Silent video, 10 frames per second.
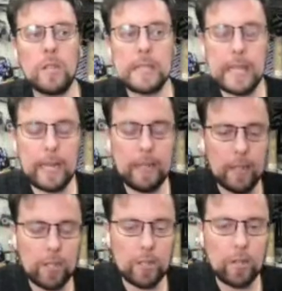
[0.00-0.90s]
to set
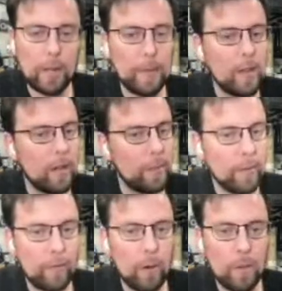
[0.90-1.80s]
ignition timing on a
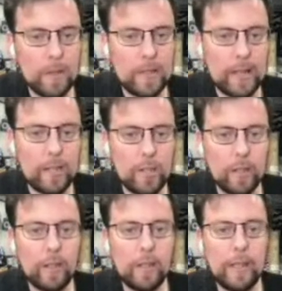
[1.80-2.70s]
performance
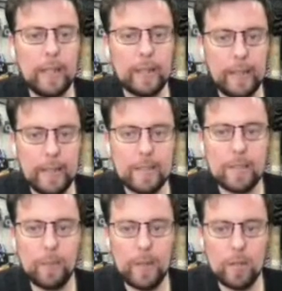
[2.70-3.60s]
engine, it needs
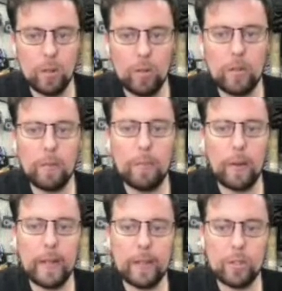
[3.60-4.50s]
to be done
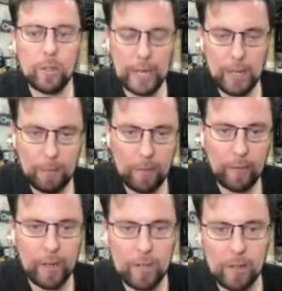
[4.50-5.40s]
by a trained
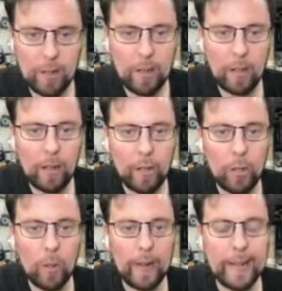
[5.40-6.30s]
professional
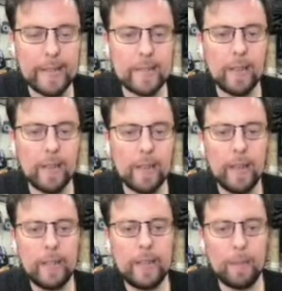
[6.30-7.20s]
who has
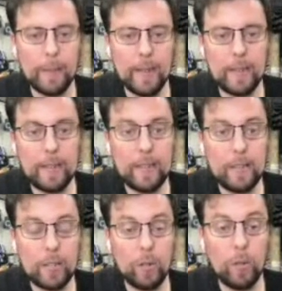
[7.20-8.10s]
the ability
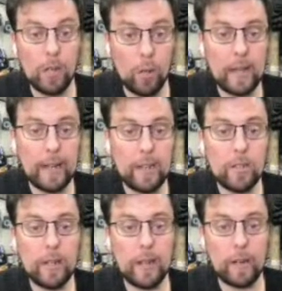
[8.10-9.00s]
to load that
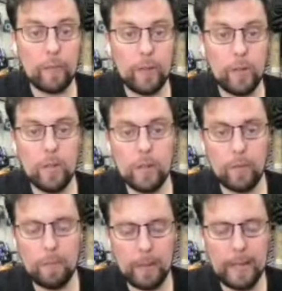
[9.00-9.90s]
engine at a few
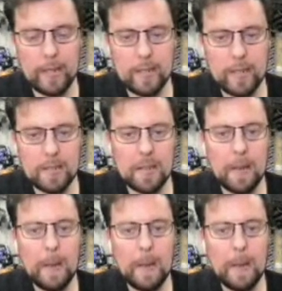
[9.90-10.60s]
different places